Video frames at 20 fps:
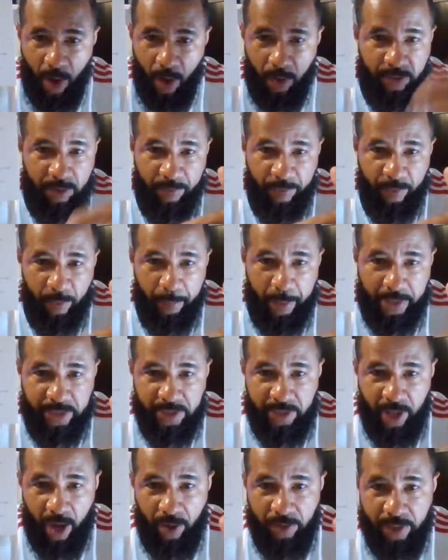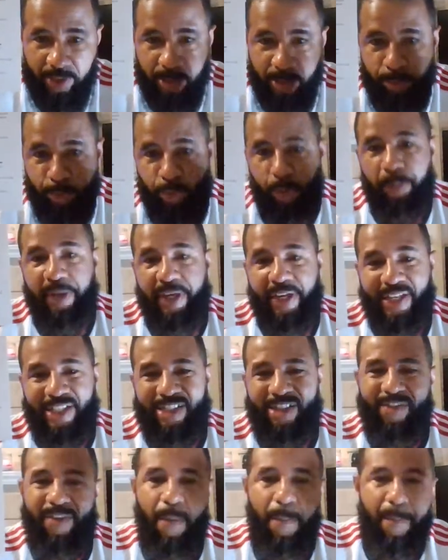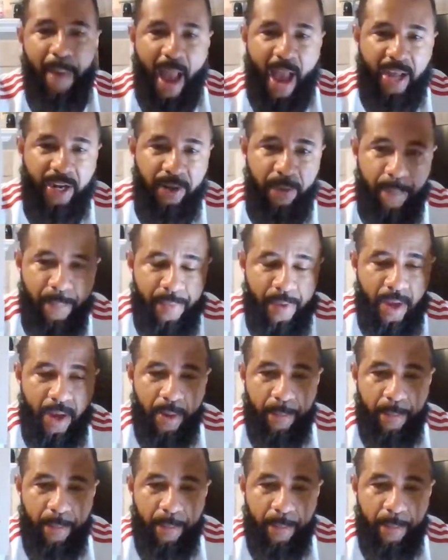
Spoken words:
All the information now, this to me is even better